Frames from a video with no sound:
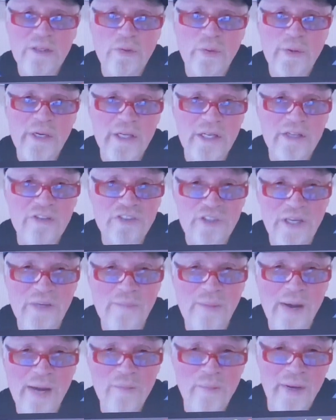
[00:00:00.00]
ingredients in
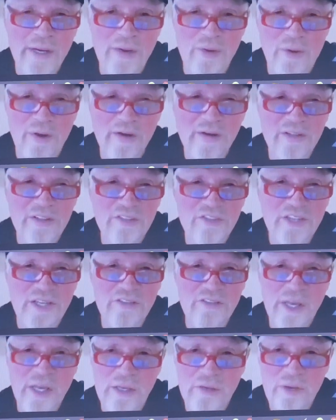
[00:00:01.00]
my radar and
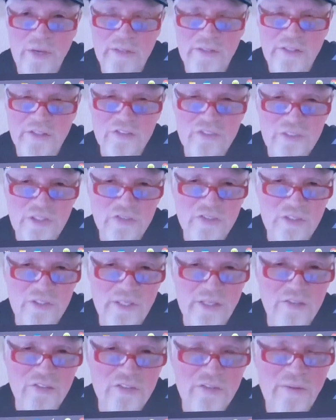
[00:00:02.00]
says, hey, you got this, this,
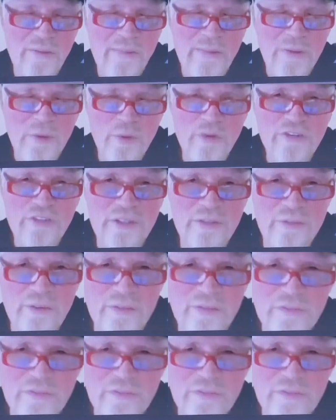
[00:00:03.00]
and this. Of course, they're